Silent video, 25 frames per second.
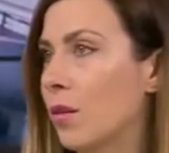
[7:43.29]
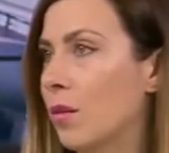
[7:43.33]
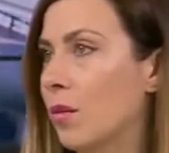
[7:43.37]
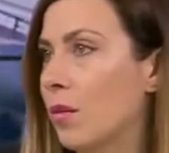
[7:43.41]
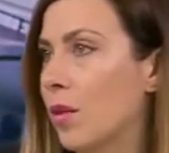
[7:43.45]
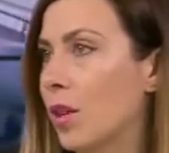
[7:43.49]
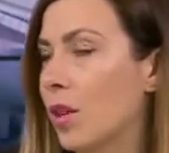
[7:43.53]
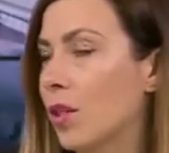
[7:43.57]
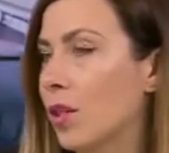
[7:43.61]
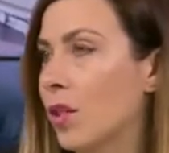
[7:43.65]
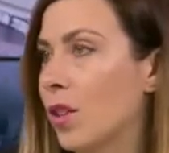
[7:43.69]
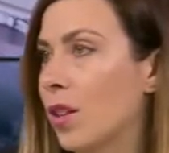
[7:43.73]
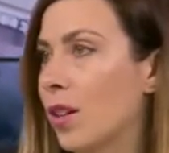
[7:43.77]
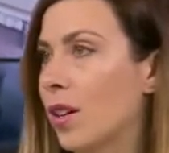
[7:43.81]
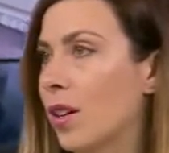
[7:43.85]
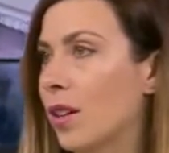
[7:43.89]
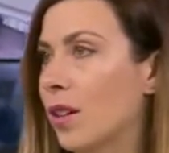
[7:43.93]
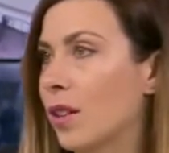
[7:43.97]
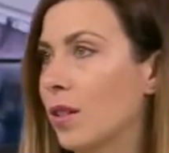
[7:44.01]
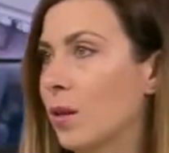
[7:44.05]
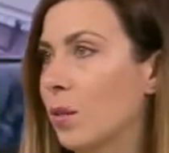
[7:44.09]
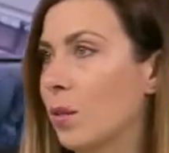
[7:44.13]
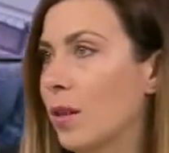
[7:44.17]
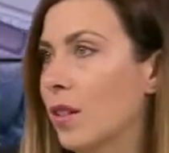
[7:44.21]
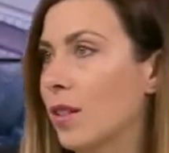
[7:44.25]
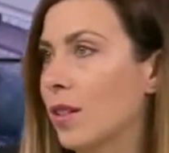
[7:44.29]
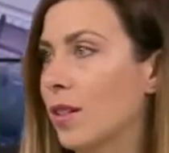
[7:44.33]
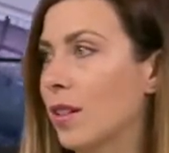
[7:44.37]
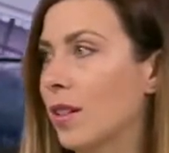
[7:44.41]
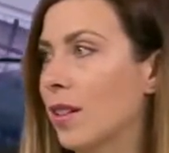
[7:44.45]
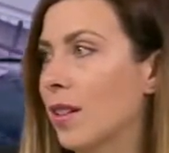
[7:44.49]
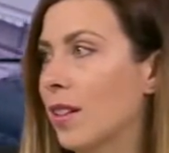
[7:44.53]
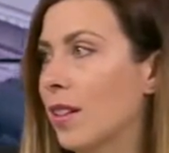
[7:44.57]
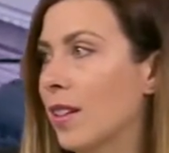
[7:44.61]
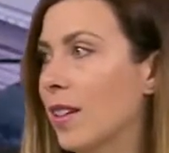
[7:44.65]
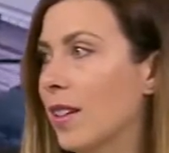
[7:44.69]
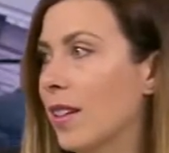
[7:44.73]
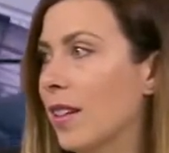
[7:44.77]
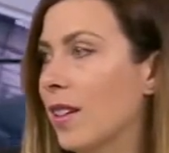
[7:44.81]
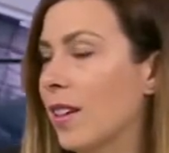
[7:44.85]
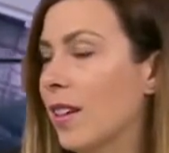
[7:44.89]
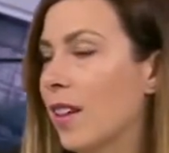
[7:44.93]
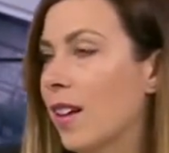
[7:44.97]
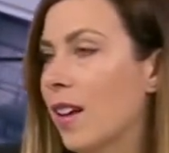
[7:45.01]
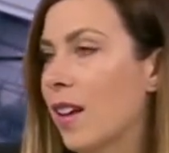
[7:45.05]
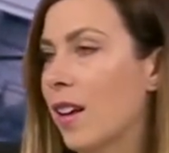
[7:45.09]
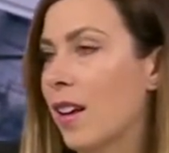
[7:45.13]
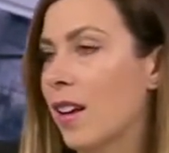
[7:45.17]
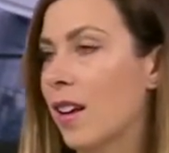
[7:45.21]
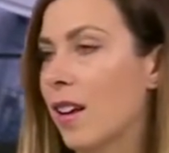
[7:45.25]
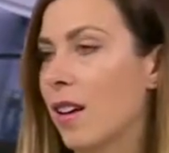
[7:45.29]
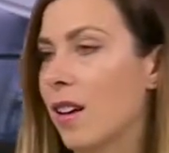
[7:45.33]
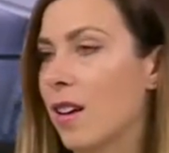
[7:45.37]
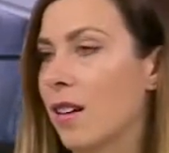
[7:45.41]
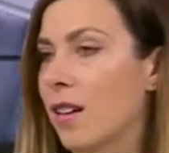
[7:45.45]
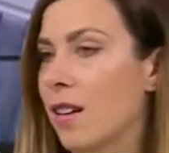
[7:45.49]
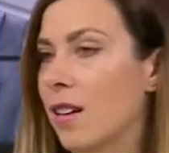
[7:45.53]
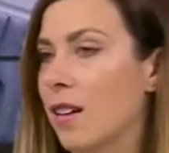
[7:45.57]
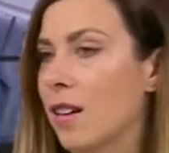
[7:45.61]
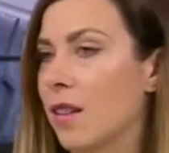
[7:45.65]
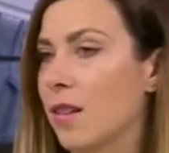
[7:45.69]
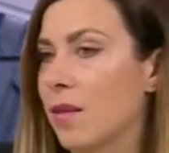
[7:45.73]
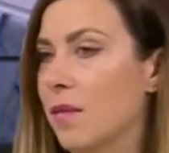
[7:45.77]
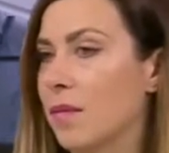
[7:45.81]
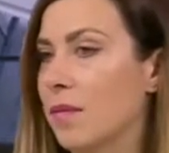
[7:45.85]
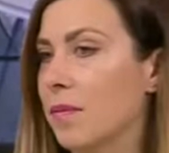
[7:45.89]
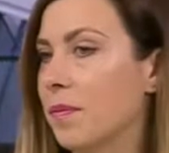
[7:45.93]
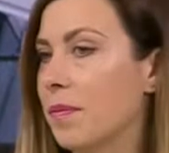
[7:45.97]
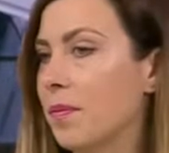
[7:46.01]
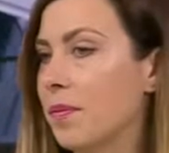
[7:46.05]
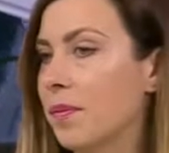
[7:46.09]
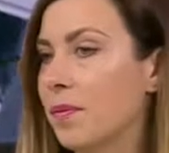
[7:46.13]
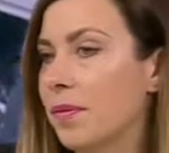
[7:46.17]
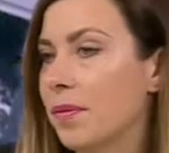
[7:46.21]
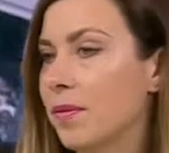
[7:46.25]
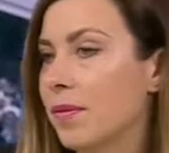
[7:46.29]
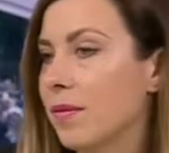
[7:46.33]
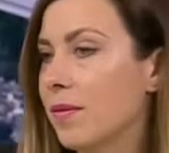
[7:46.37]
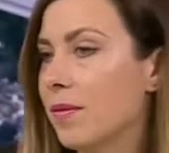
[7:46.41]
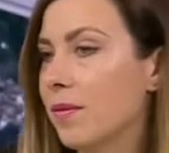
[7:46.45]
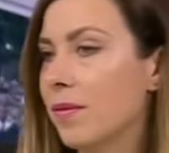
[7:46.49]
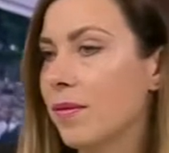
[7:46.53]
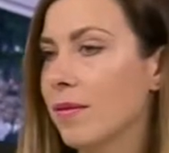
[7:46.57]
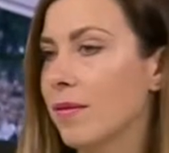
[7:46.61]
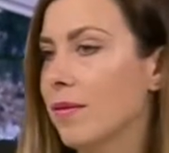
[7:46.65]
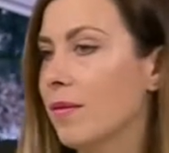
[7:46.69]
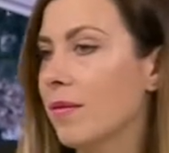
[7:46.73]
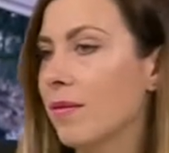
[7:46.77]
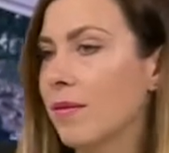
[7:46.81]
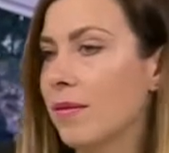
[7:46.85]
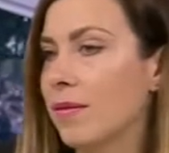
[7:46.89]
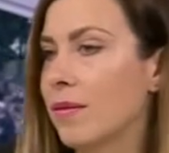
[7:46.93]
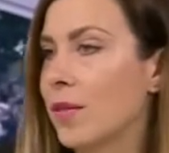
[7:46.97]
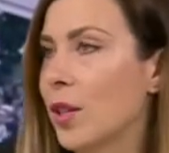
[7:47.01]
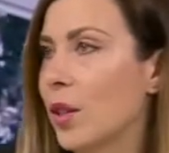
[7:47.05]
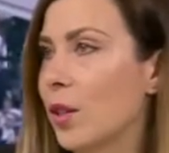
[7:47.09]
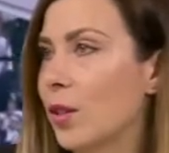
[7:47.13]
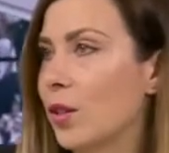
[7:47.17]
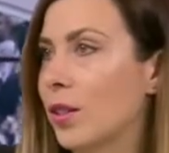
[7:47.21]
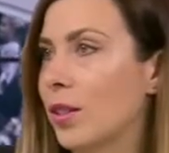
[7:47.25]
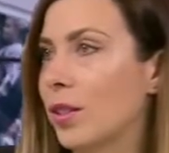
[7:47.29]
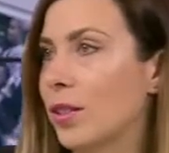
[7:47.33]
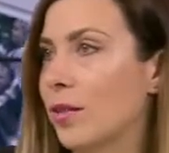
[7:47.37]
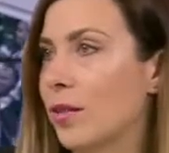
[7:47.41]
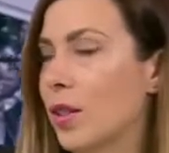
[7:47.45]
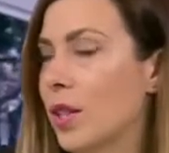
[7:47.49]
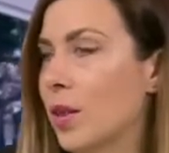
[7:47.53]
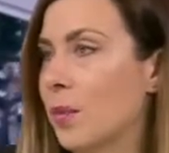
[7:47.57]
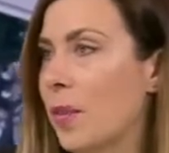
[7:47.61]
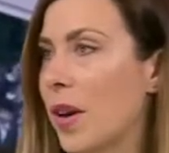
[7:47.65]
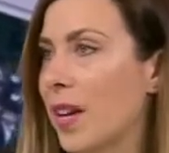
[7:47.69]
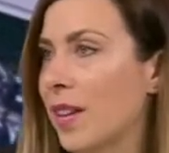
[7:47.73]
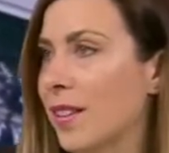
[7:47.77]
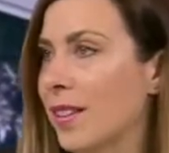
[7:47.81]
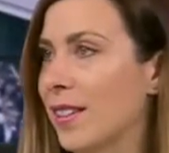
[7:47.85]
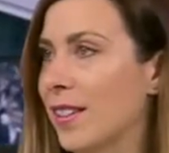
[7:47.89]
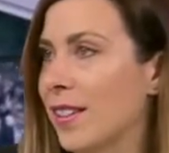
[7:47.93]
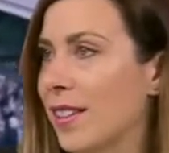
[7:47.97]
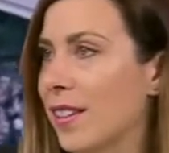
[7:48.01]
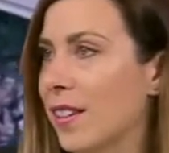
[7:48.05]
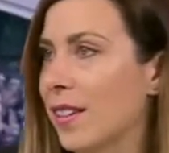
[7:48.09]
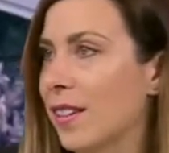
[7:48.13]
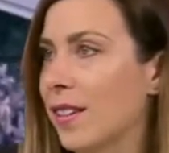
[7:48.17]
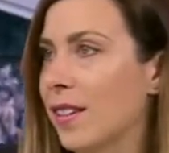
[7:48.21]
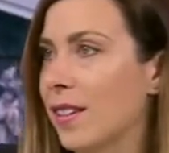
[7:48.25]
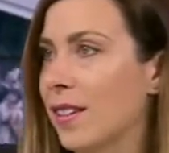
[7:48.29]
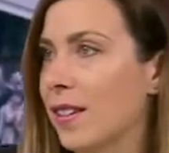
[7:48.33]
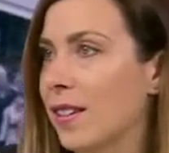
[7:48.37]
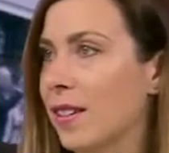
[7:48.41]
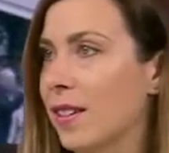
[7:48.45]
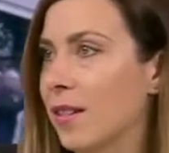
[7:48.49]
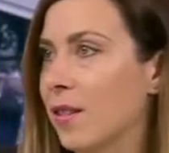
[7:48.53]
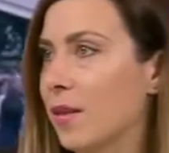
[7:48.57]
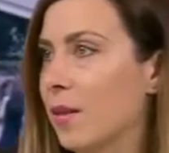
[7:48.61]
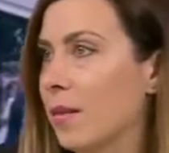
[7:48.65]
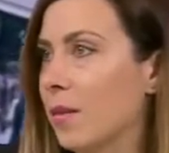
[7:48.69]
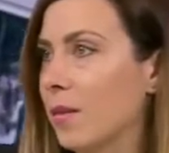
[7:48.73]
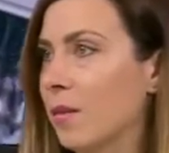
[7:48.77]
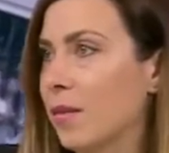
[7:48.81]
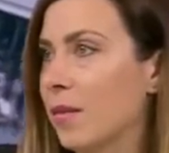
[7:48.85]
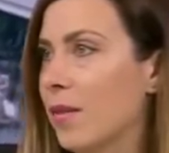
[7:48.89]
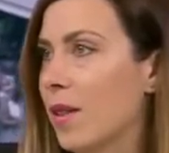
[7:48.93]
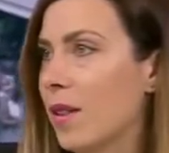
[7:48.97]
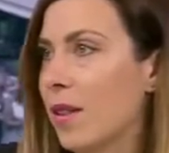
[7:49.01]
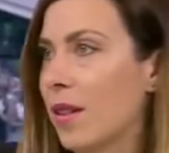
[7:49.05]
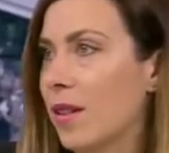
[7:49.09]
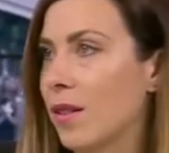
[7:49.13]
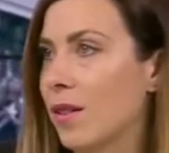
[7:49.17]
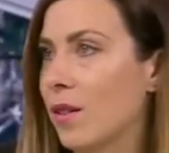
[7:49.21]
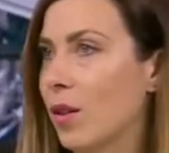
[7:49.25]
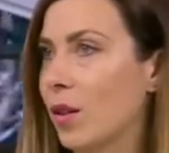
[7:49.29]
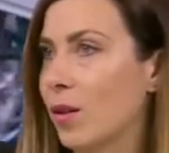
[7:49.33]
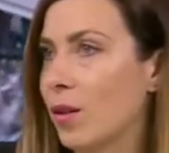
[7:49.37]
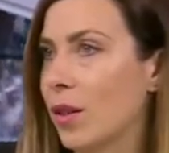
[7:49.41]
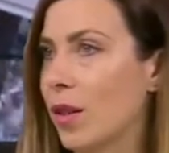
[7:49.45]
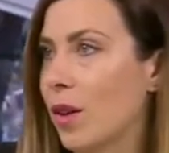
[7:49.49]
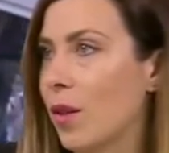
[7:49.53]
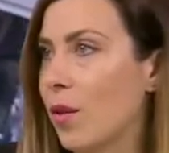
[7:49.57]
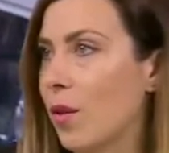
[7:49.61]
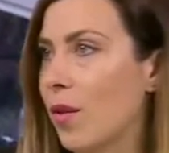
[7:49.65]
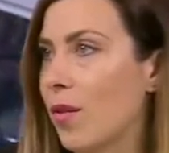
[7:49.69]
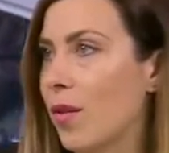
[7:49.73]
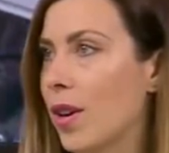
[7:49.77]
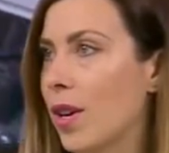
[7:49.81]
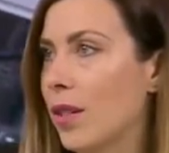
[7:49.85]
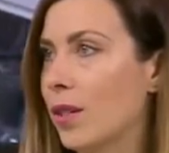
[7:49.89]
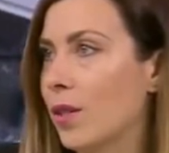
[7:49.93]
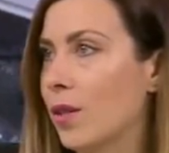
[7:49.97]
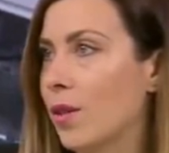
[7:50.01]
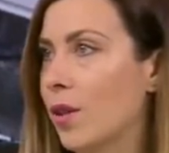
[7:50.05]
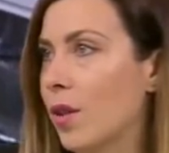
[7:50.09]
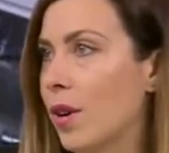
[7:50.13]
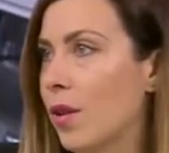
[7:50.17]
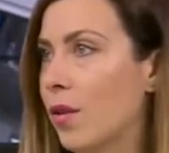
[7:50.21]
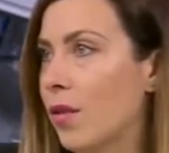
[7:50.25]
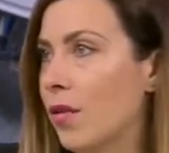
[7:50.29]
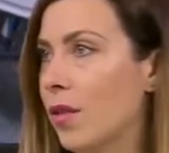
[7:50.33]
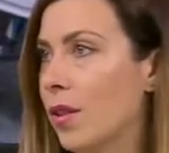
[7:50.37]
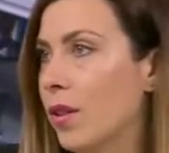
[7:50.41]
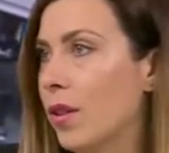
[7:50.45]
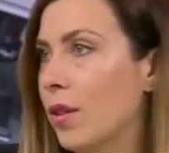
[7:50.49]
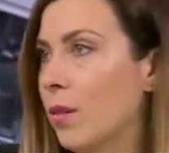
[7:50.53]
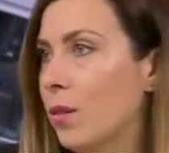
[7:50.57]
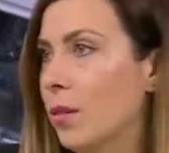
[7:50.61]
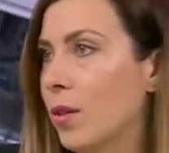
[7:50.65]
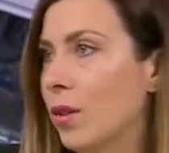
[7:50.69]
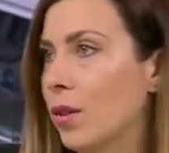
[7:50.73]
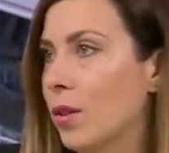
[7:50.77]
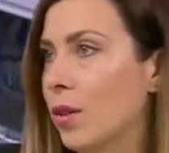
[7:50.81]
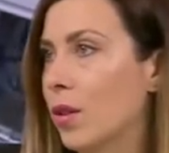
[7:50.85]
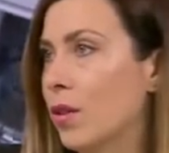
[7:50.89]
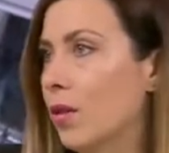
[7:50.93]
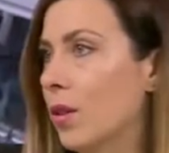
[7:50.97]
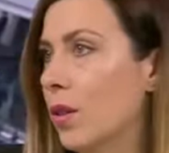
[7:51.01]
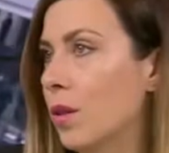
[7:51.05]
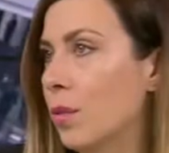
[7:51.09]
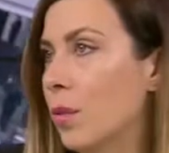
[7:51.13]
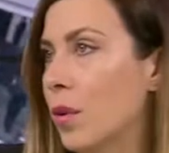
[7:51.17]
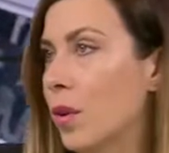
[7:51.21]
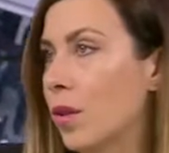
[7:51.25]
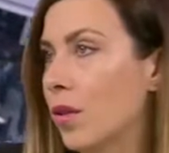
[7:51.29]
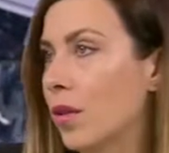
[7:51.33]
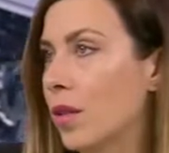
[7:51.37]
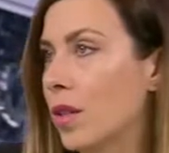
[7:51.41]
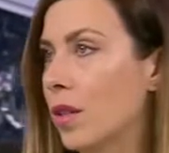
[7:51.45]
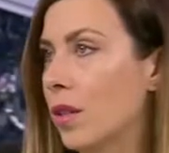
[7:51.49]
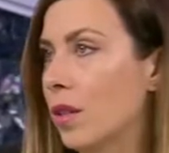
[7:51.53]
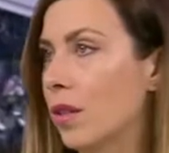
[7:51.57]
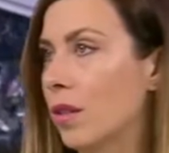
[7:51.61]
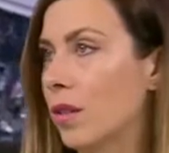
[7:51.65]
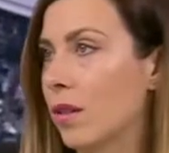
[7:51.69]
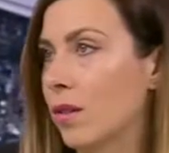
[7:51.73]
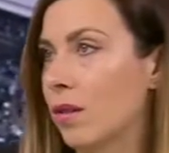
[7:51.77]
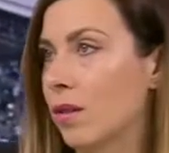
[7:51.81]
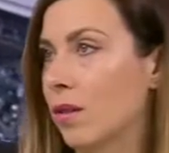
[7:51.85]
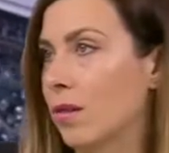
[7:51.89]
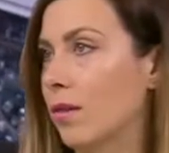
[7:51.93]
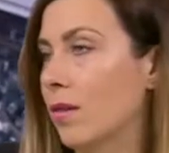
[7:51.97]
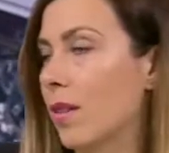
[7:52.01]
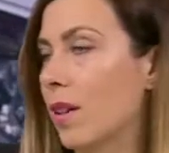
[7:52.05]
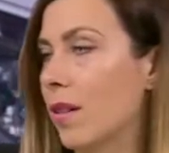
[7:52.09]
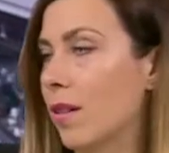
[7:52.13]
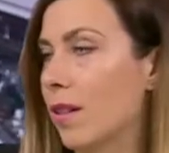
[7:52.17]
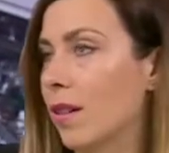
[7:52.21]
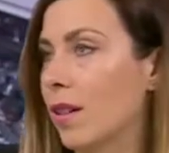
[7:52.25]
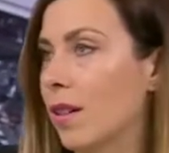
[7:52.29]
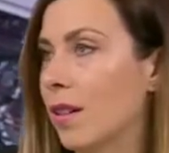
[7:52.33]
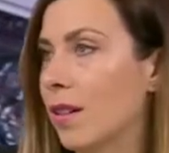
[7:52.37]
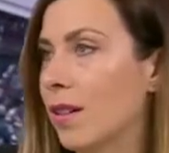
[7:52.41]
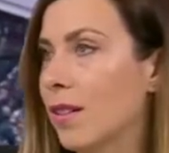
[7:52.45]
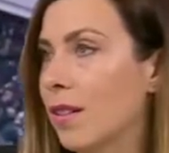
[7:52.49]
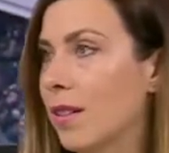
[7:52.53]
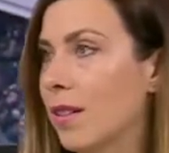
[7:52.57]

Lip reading: Russia is basically not respecting not our rights, not our freedom, not our democracy, nothing.